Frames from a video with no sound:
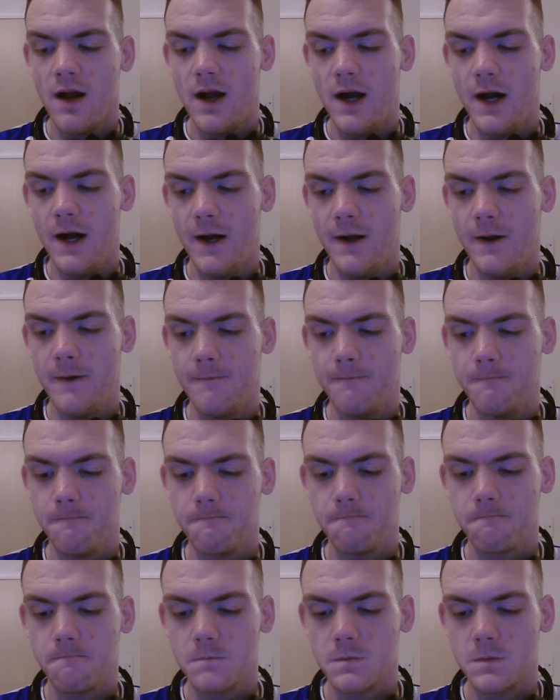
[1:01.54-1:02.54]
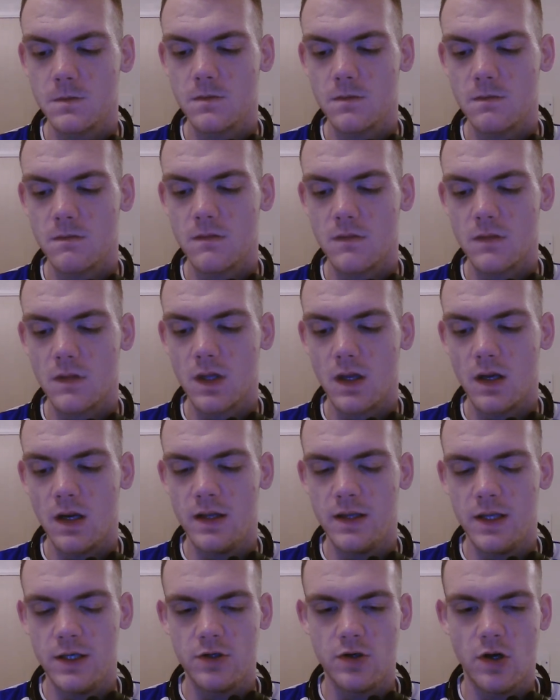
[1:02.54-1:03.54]
And
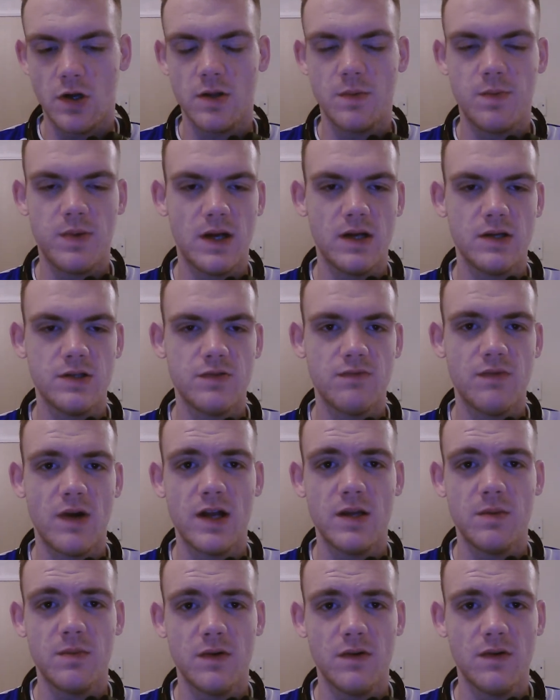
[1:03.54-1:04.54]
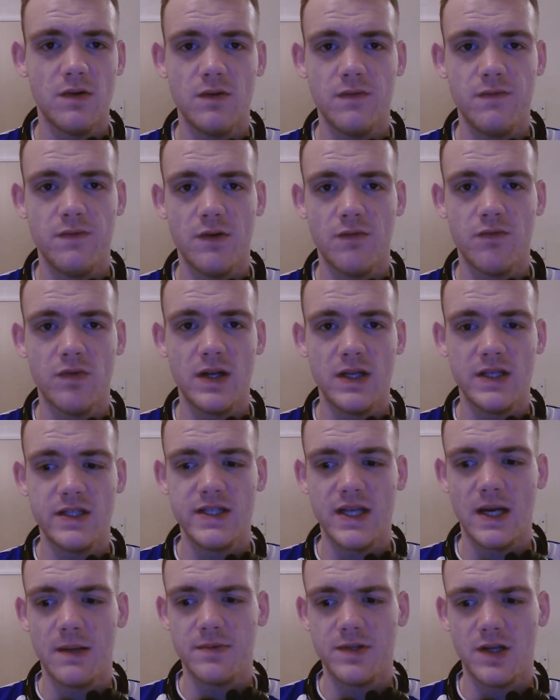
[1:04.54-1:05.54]
then you've got other players around him who've really
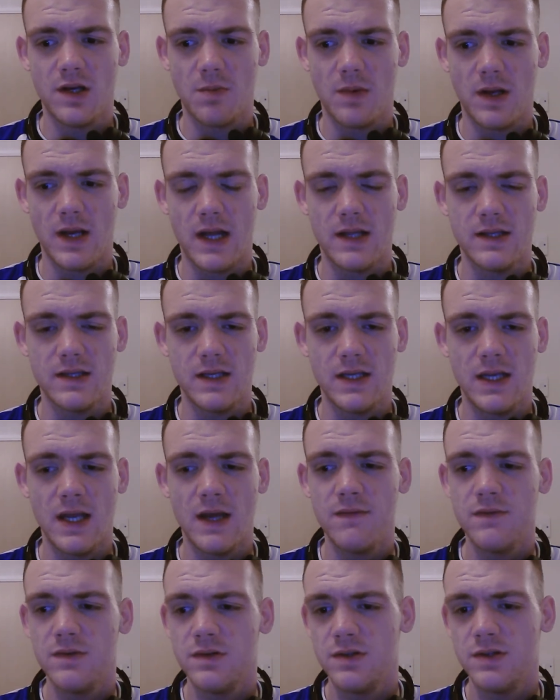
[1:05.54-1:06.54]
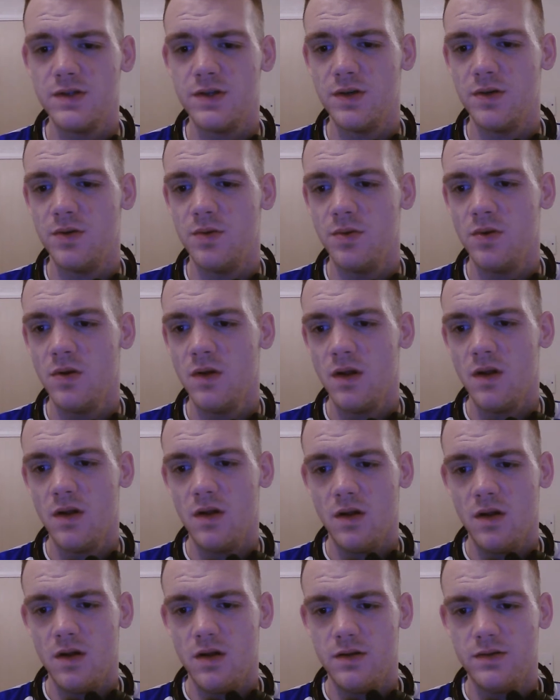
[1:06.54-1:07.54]
stepped up, like Anthony Evans, who
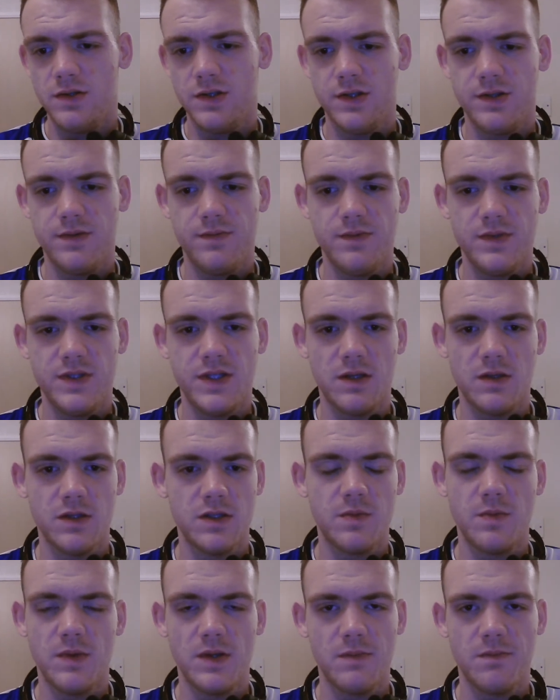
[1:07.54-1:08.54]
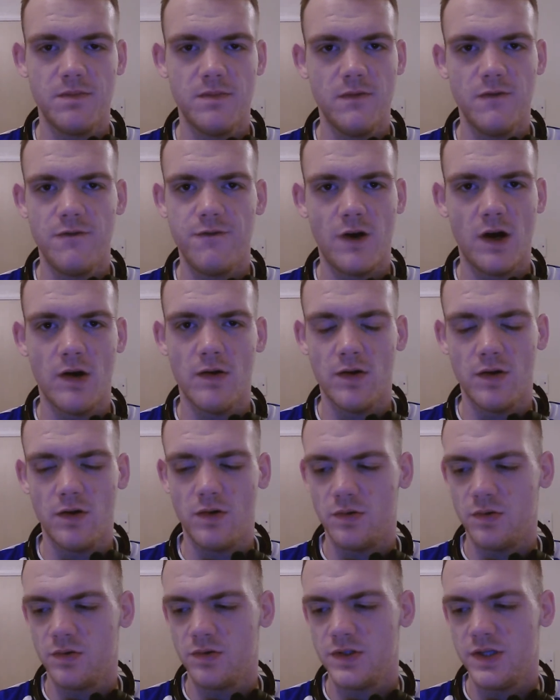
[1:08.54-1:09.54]
just seems to be firing on
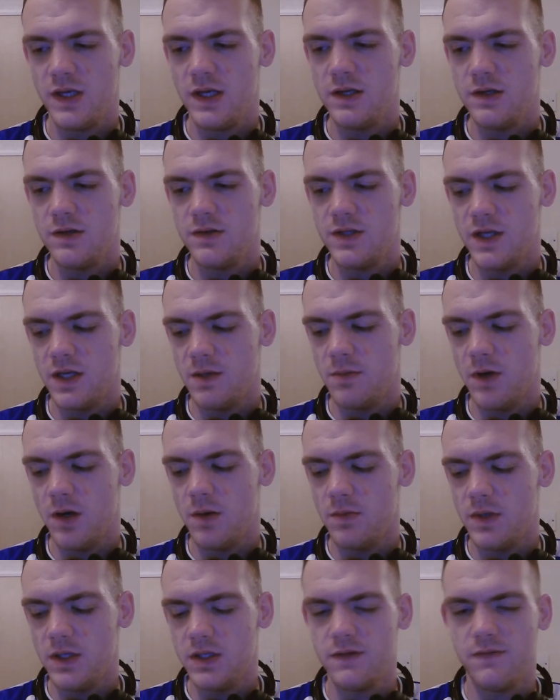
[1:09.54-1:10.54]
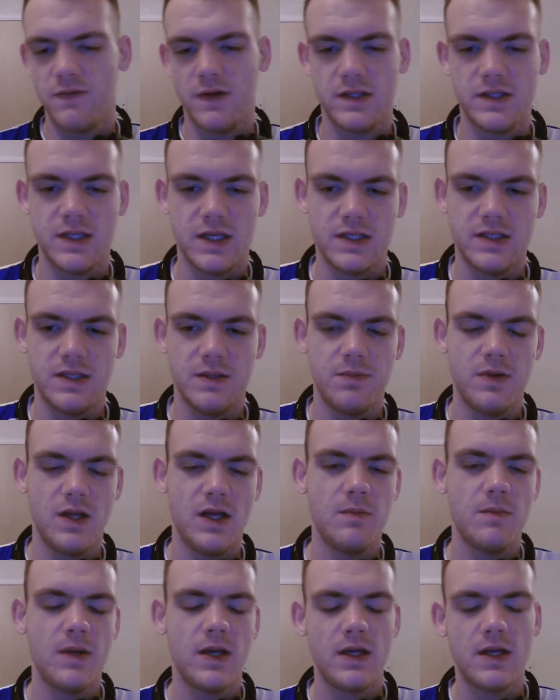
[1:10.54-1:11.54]
all cylinders at the moment. He's a fantastic
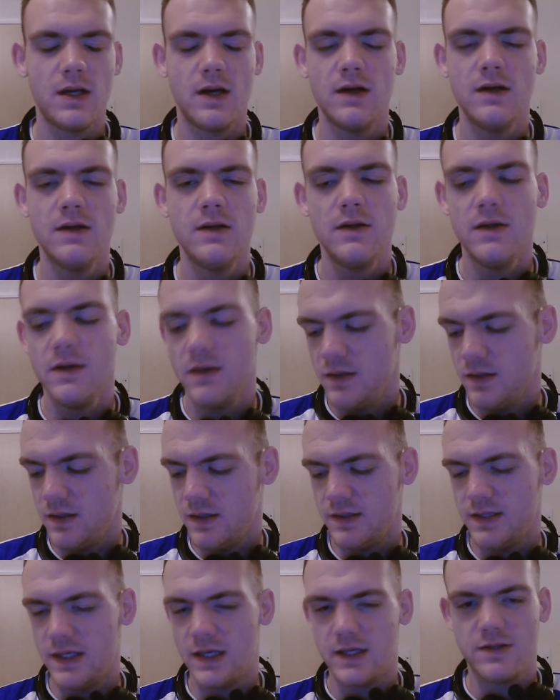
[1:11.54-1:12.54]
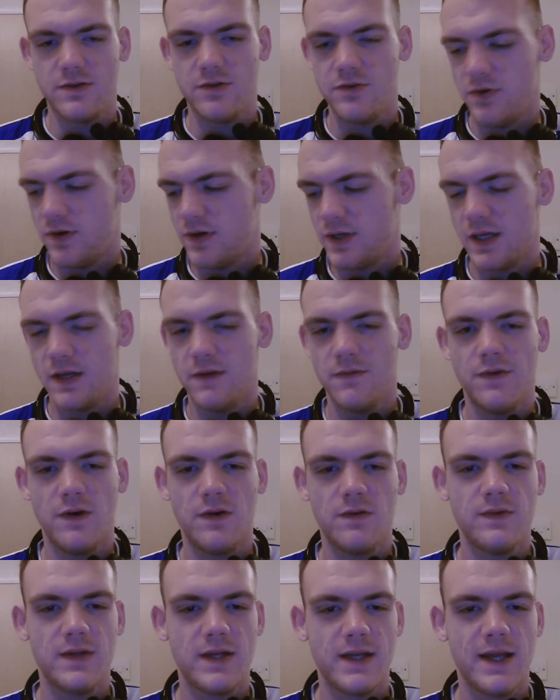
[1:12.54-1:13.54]
playmaker, and Dexter's trying to get
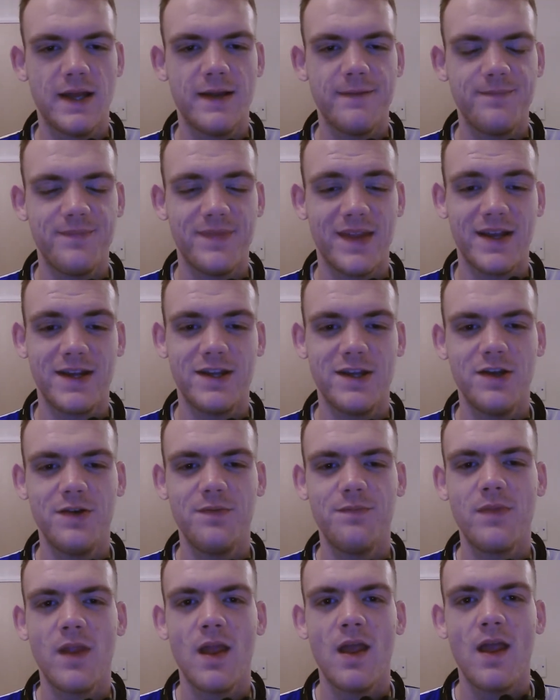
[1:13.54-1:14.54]
involved again. Thank you.